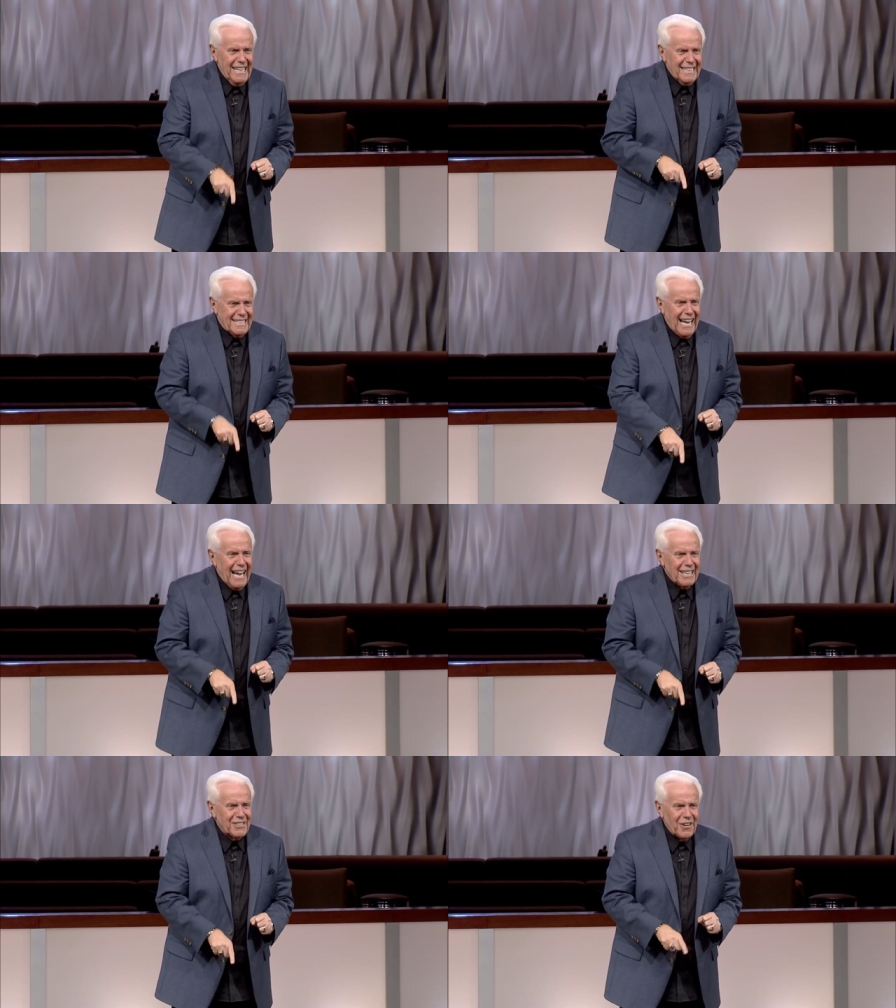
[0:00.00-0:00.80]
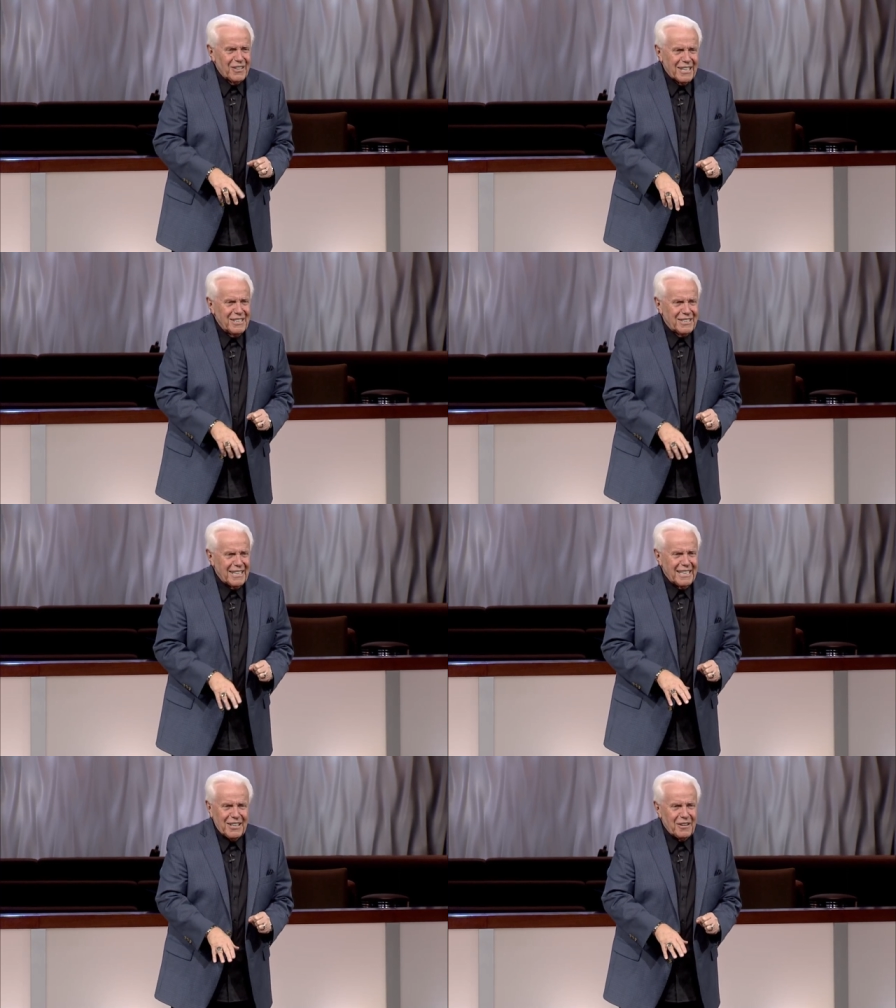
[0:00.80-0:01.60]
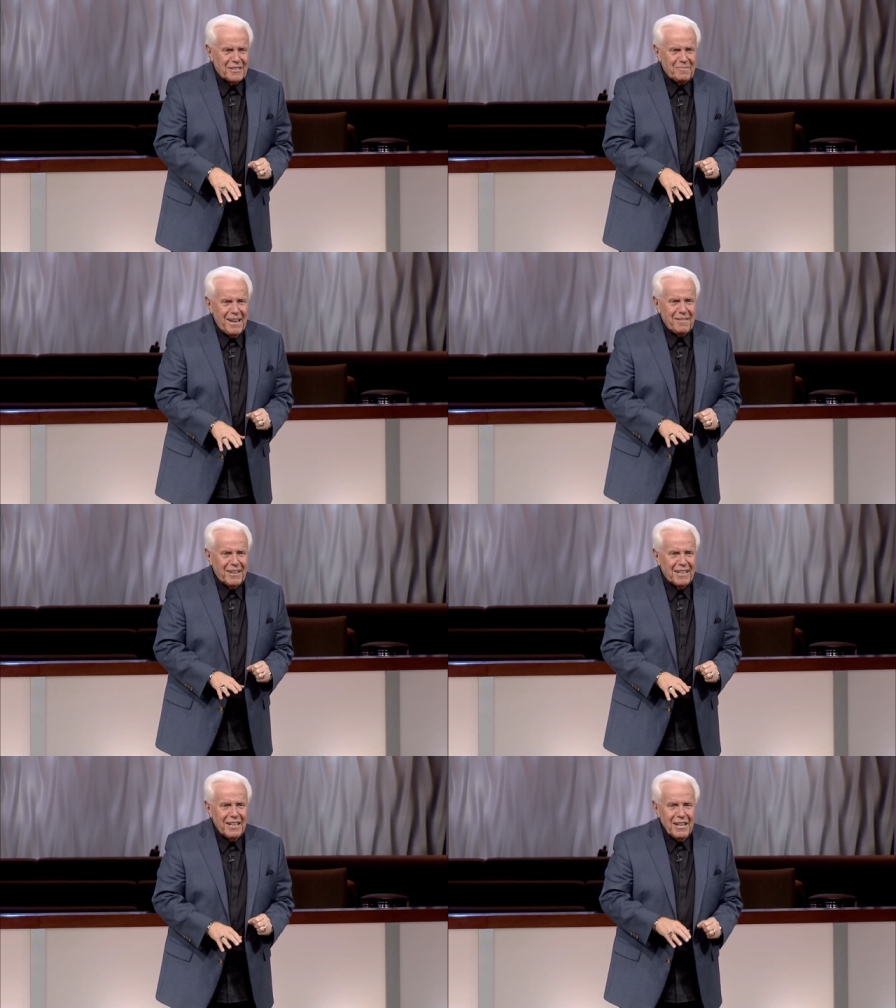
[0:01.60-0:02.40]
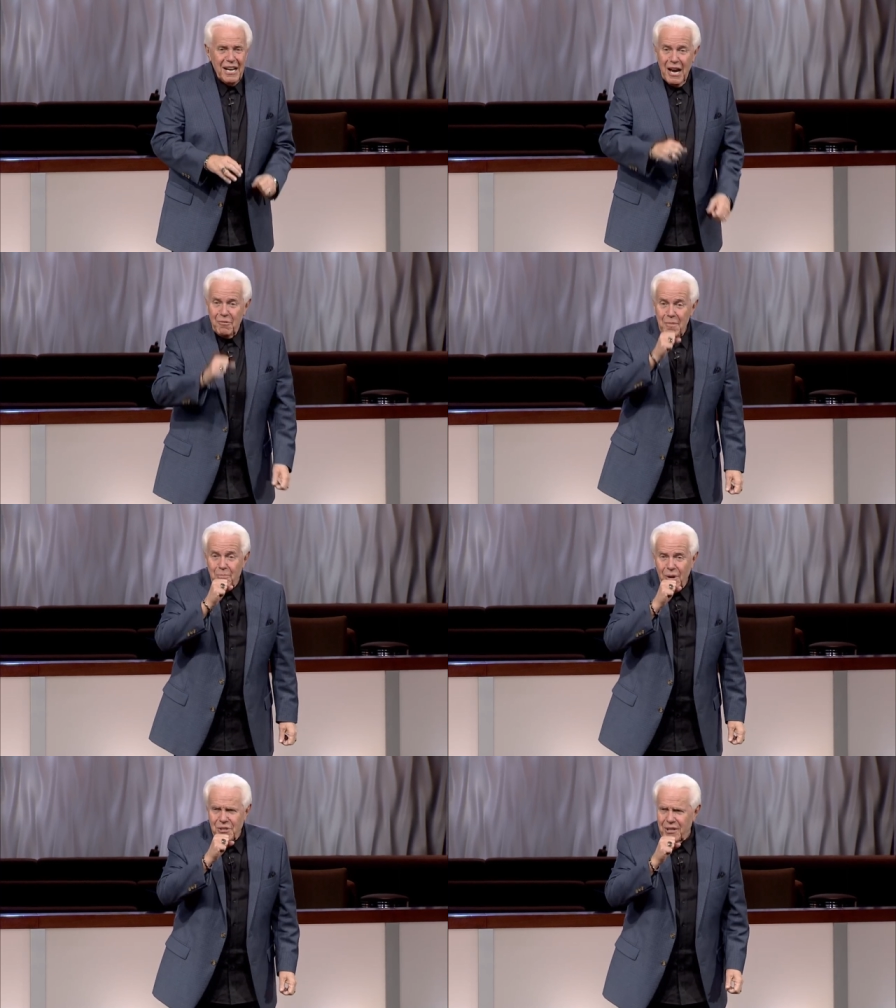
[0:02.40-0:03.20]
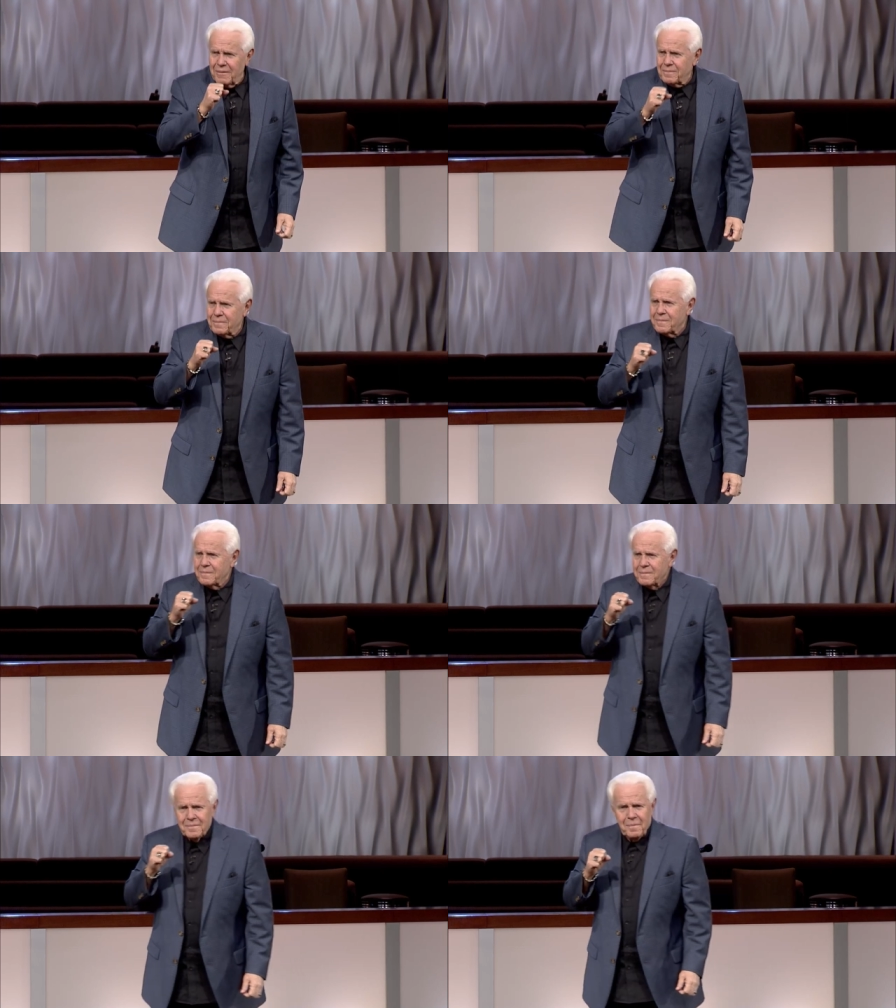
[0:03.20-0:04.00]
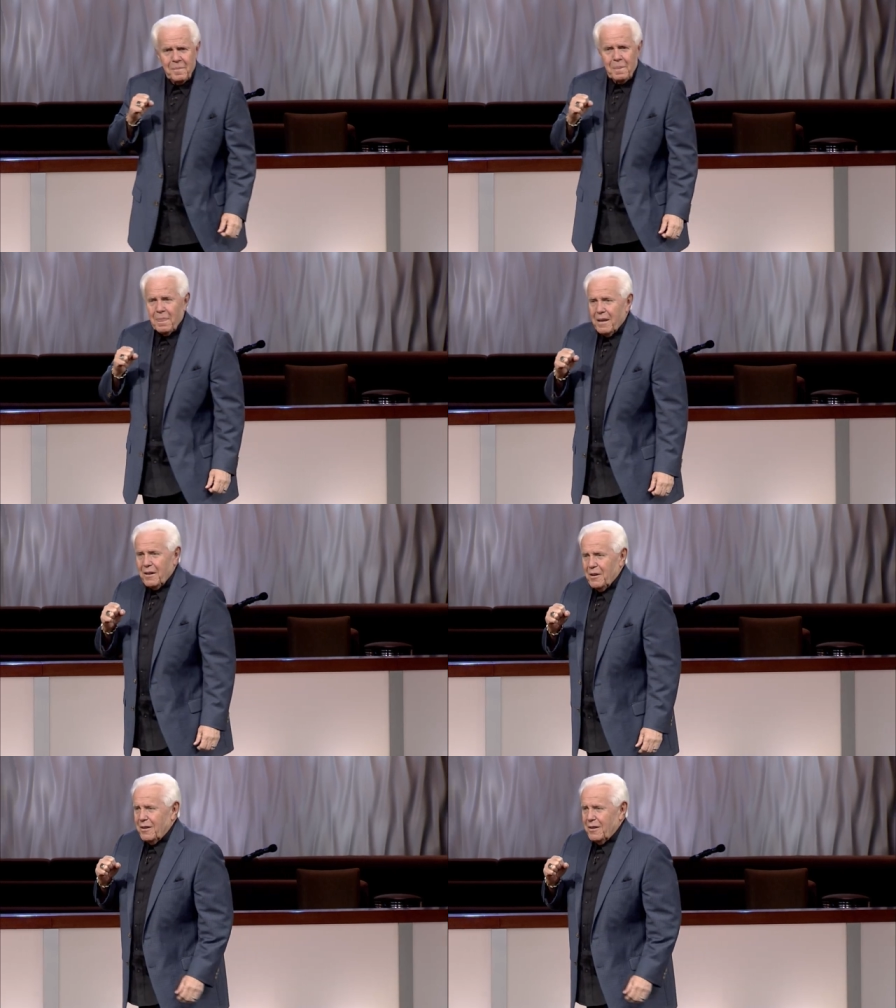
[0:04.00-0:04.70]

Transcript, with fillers: inside the stroller couldn't see it, thought it was a baby and we preach it, You know,